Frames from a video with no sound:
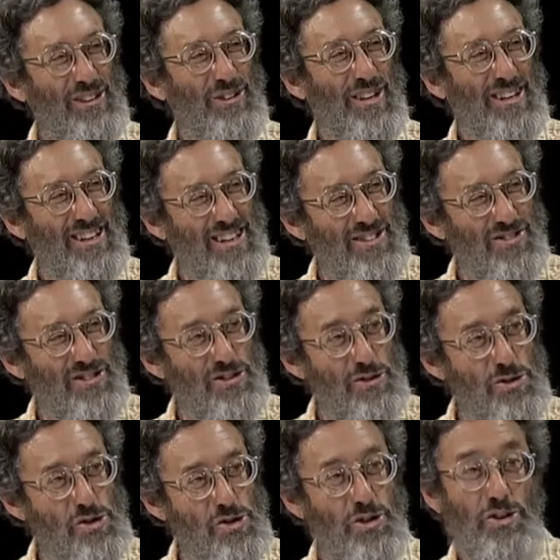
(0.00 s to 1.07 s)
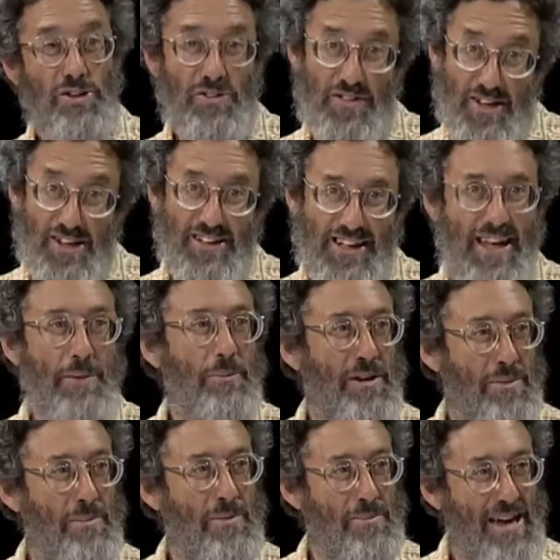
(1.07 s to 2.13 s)
or unconstitutional. The claim can
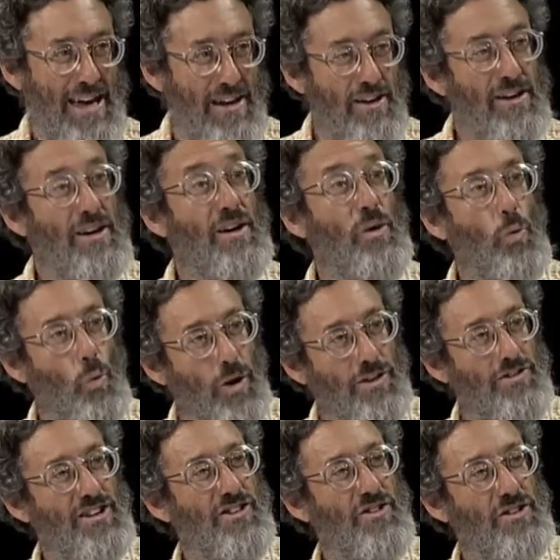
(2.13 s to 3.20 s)
be made once it's